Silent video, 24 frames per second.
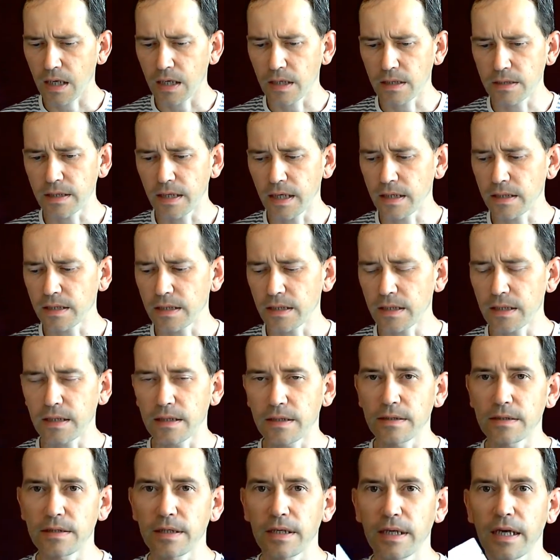Then
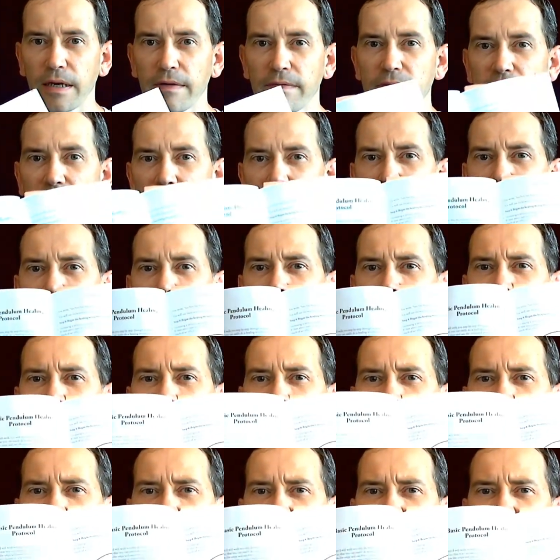they have some
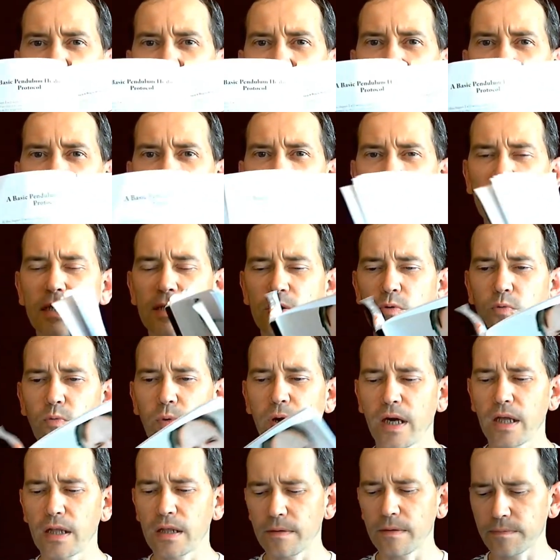charts as
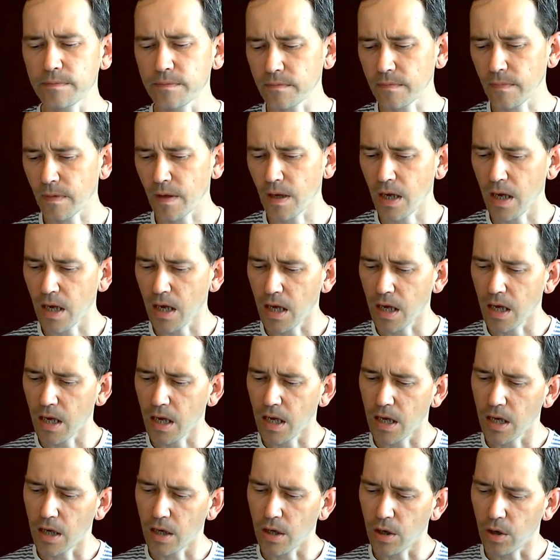well,
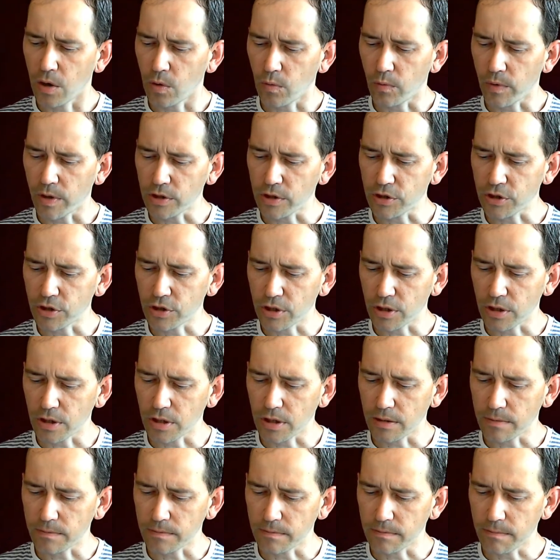which
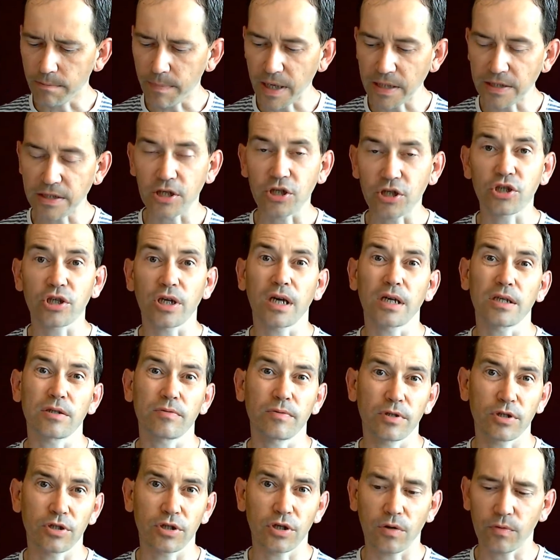basic charts
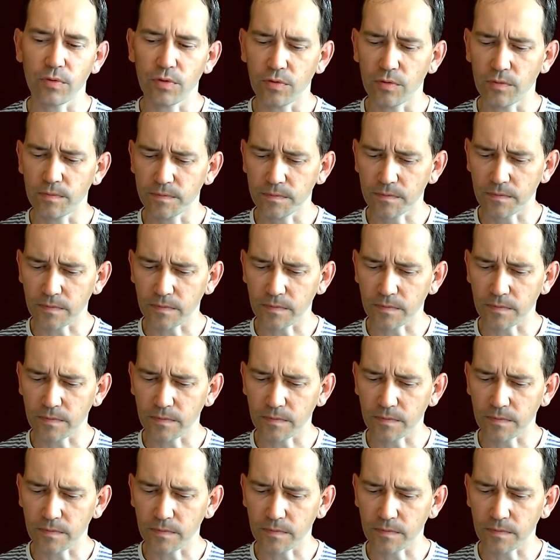which show you